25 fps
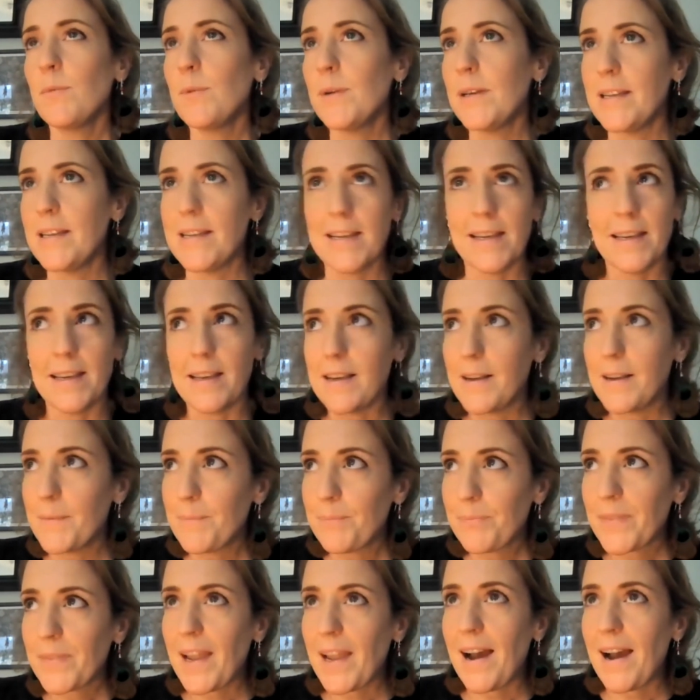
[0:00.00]

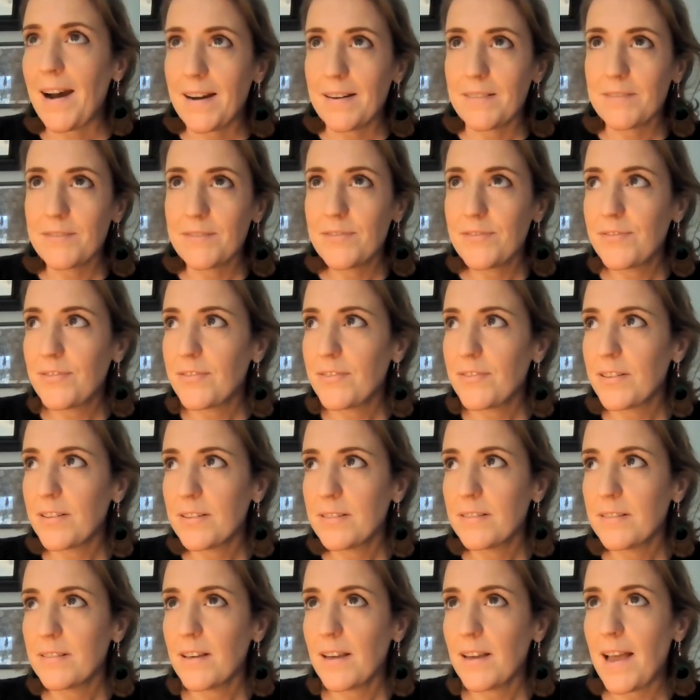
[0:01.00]
we have
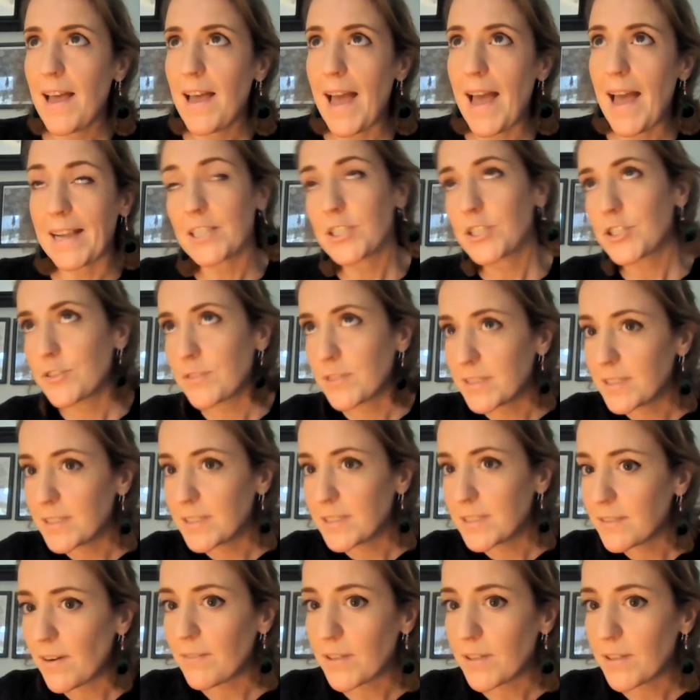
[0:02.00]
extras of